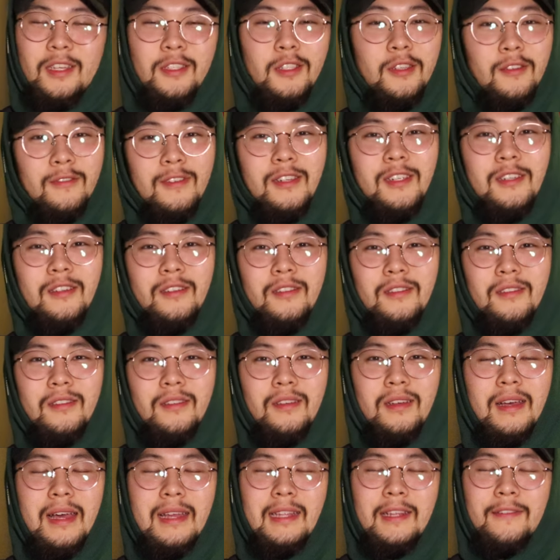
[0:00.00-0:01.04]

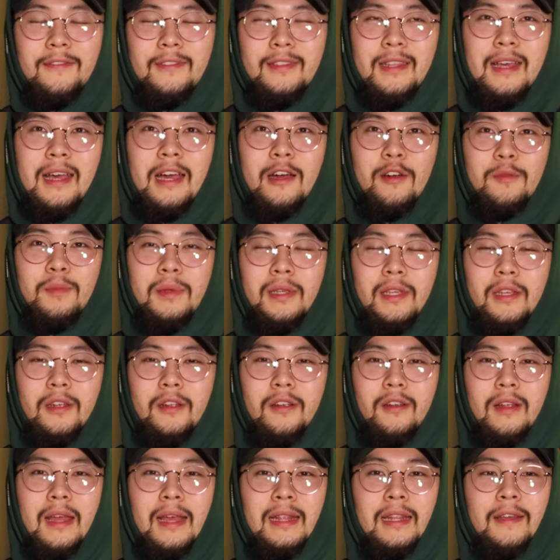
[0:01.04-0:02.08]
surreal. I never thought I would be
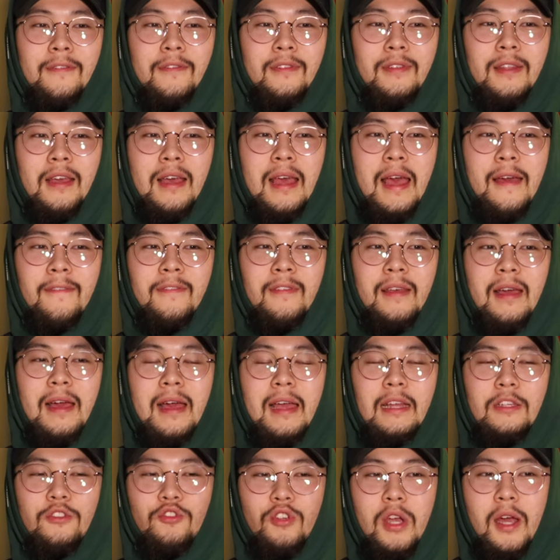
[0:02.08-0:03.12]
here. I never thought after
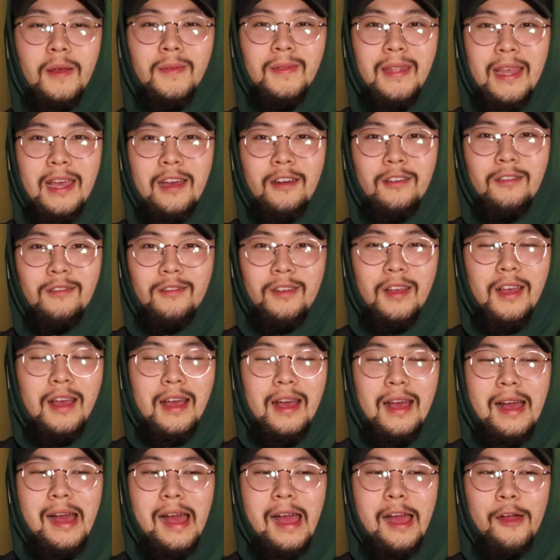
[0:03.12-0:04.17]
I dropped out,
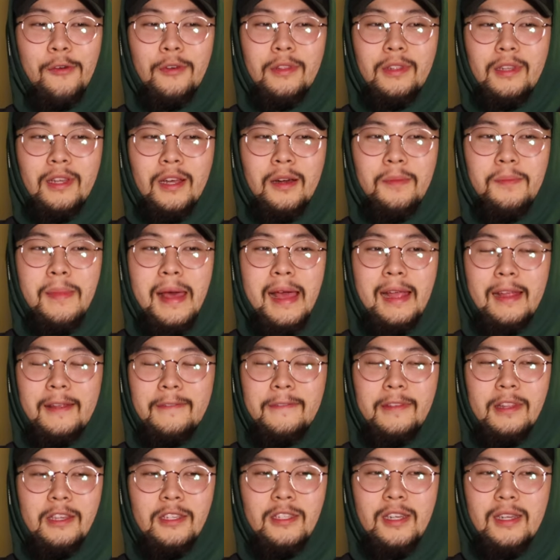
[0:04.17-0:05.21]
I would come back
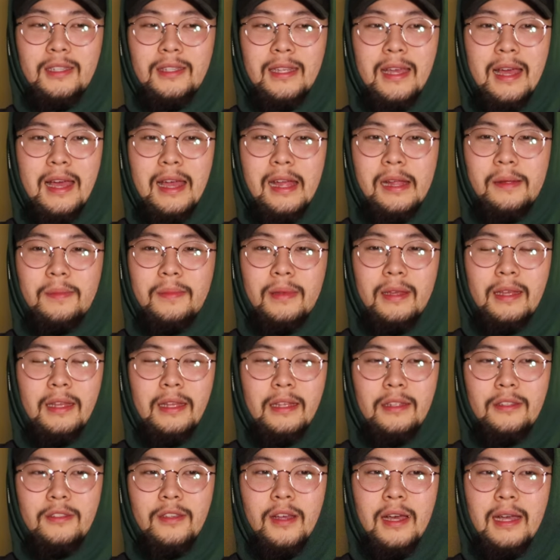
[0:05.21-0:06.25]
and finish on time.
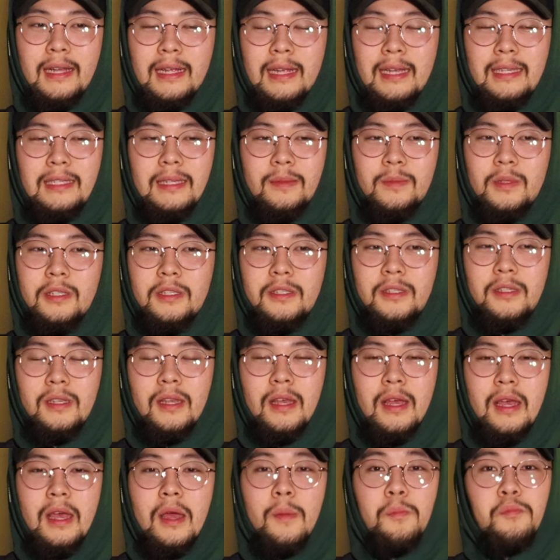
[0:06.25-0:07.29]
And so I guess I'm
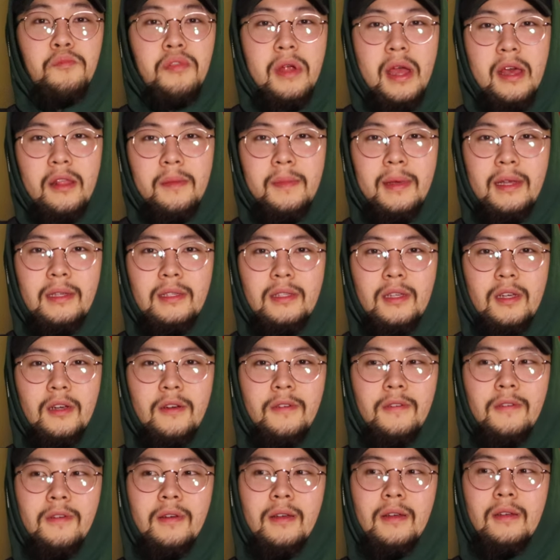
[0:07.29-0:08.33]
just proud of
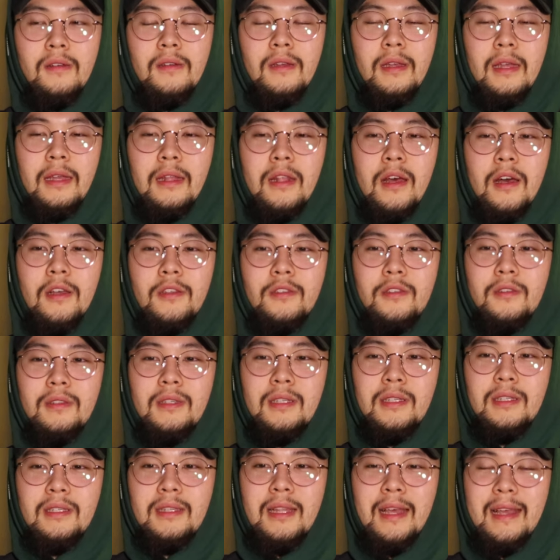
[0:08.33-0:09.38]
myself. And also
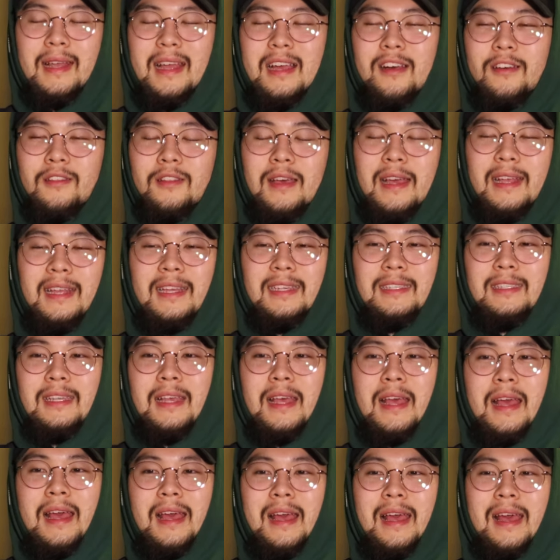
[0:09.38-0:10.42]
just like, I don't know, I
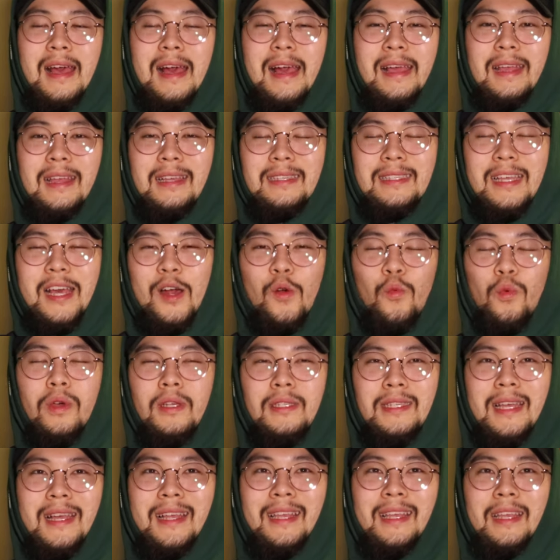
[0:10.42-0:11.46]
guess I
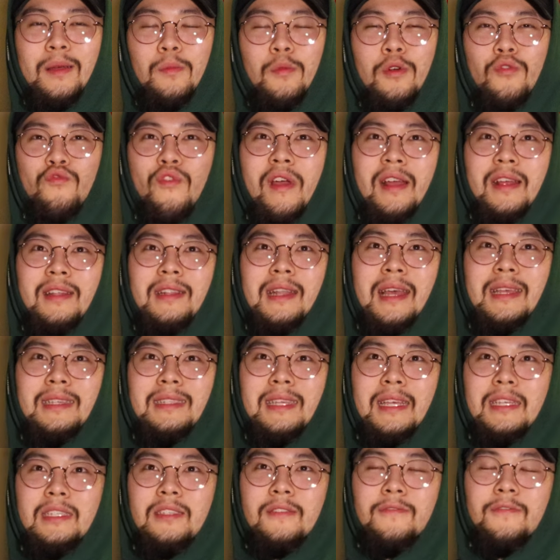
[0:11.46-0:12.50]
wish I can get more
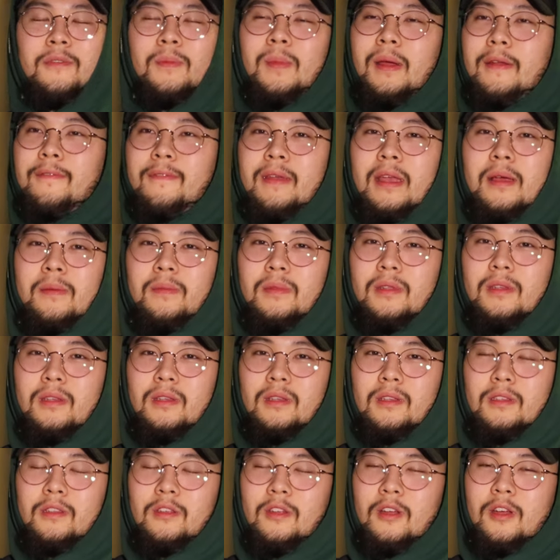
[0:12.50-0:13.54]
recognition from my
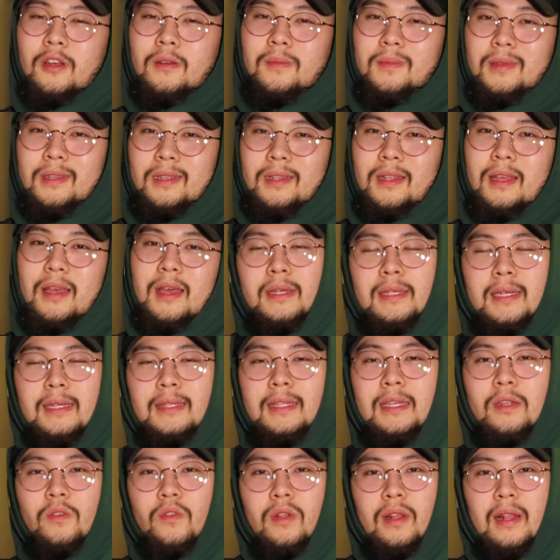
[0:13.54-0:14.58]
family. You know what I mean? Because I
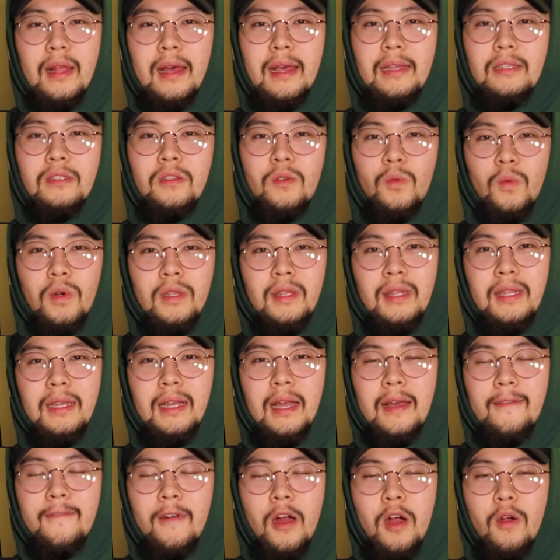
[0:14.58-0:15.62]
did realize the one
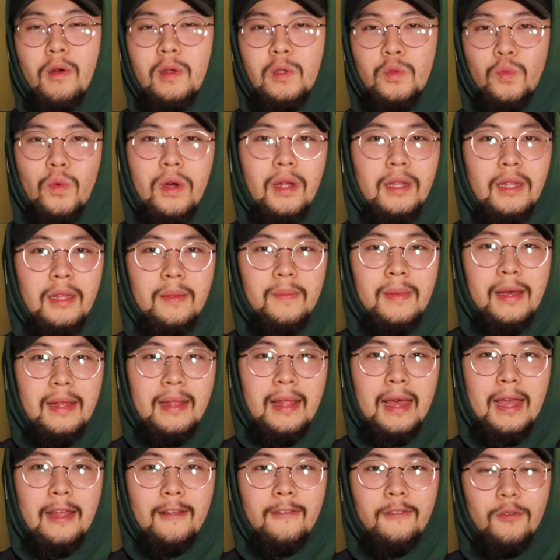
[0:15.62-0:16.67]
thing I've always wanted in my
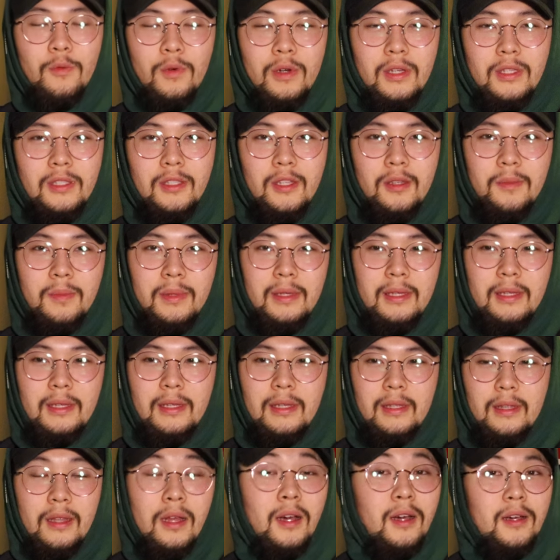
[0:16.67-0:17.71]
life was to
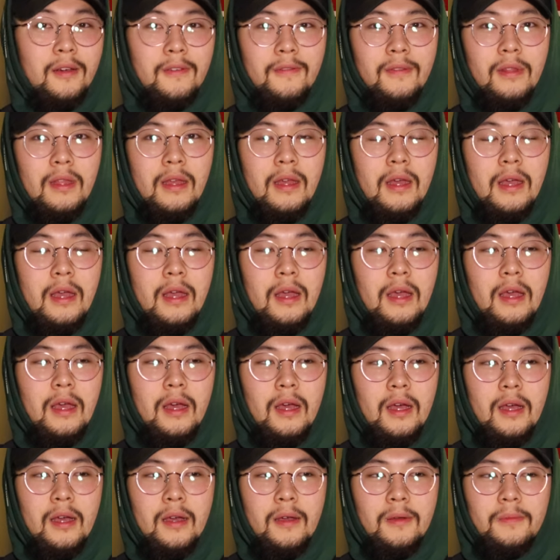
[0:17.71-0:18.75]
be loved.
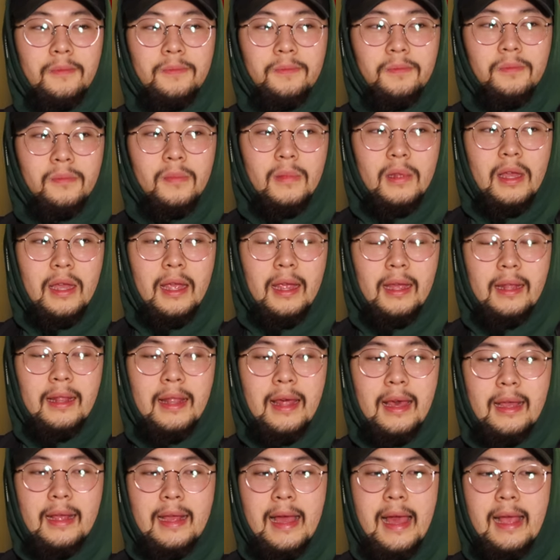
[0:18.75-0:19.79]
And
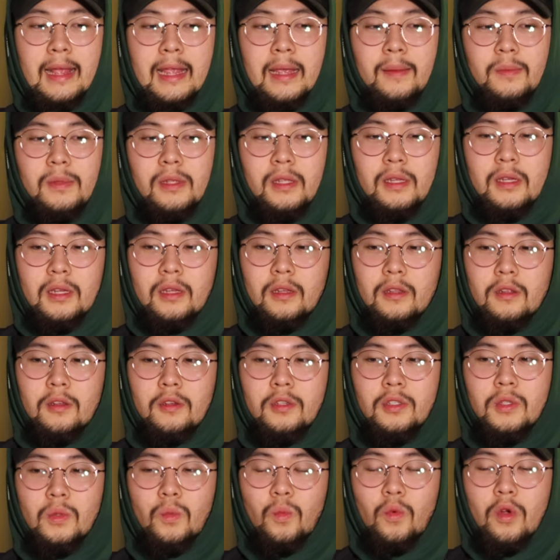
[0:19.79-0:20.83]
like, I came to the
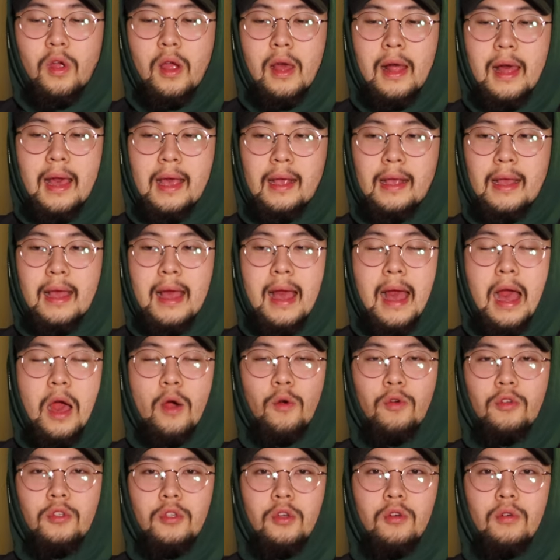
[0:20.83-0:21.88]
conclusion where like,
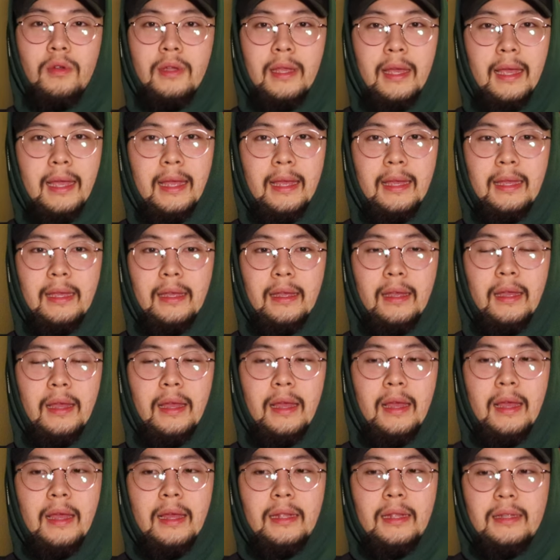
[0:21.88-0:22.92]
I was okay
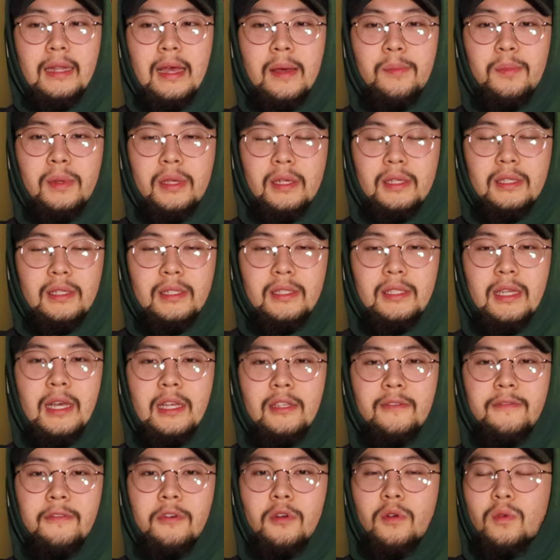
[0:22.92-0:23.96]
not being
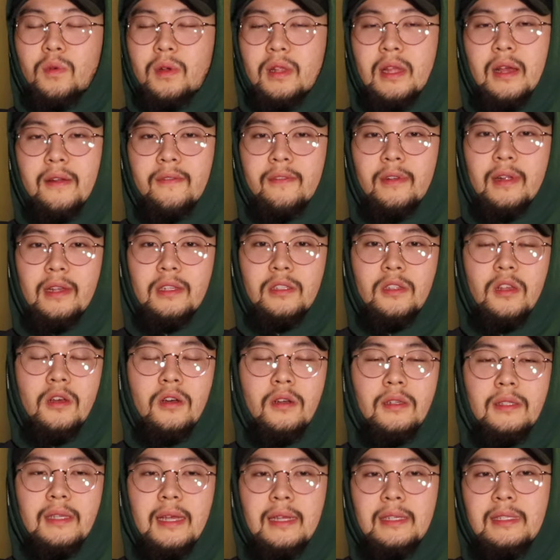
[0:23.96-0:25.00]
successful or whatever, as
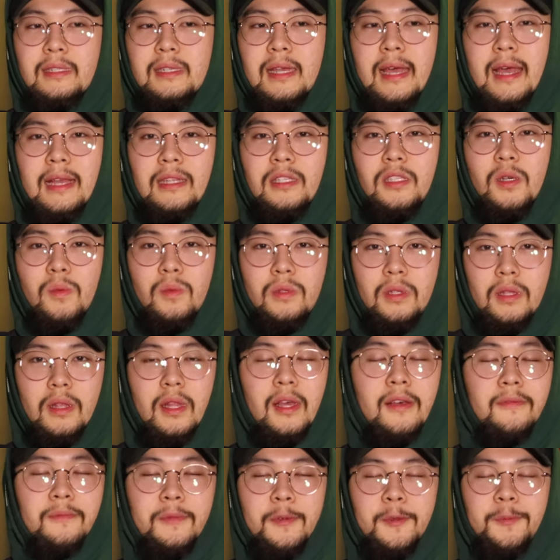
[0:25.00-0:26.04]
long as I just had someone to
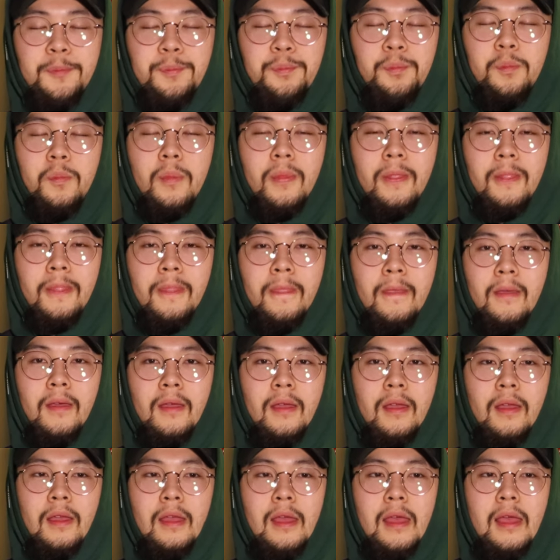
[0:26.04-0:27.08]
love me.
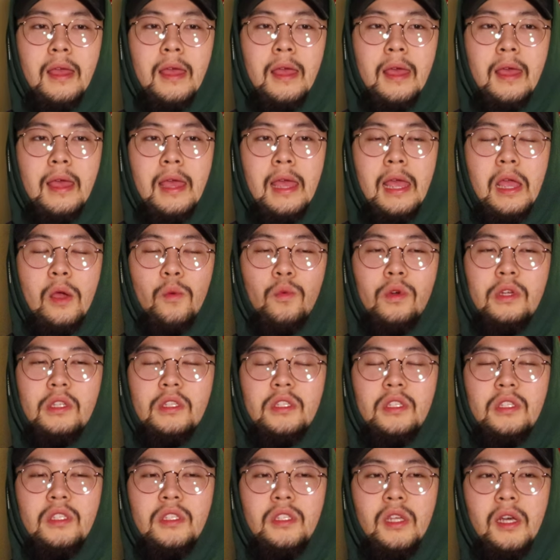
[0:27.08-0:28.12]
And
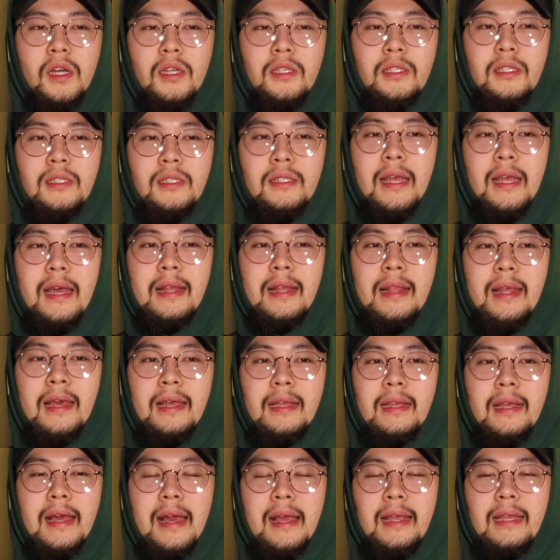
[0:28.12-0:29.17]
what sucks is that,
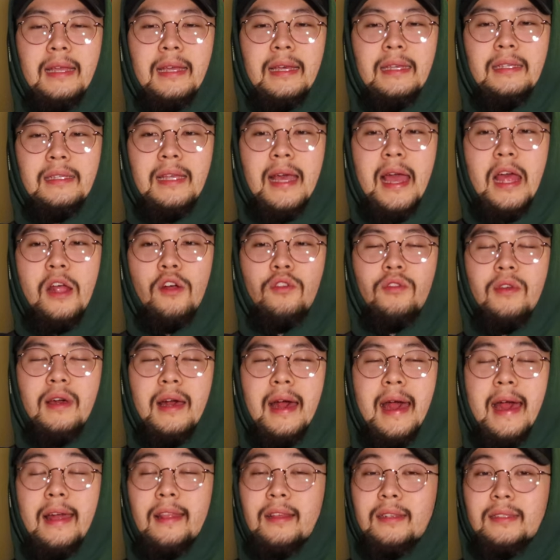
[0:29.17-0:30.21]
like, I guess I don't know
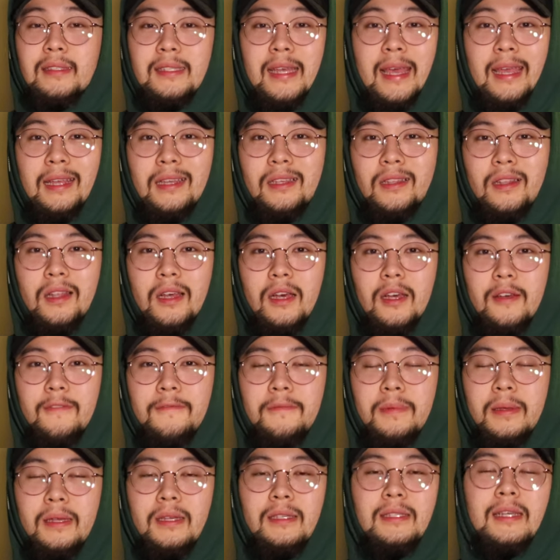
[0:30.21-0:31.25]
how to take
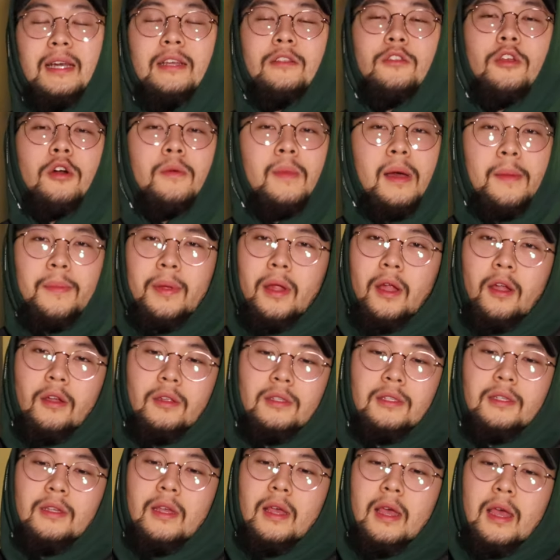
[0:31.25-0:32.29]
love. Because I know my
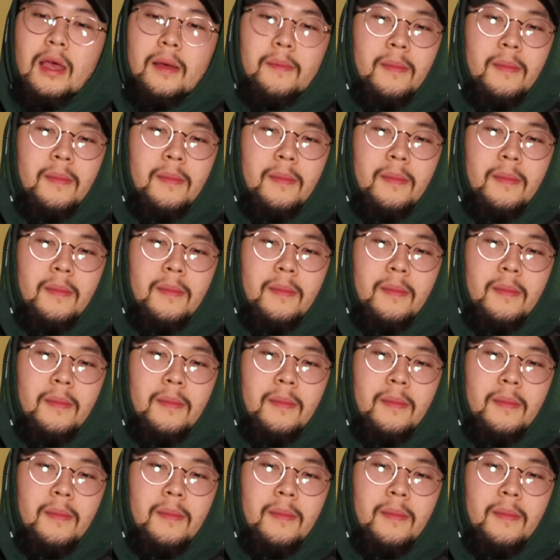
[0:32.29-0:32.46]
parents,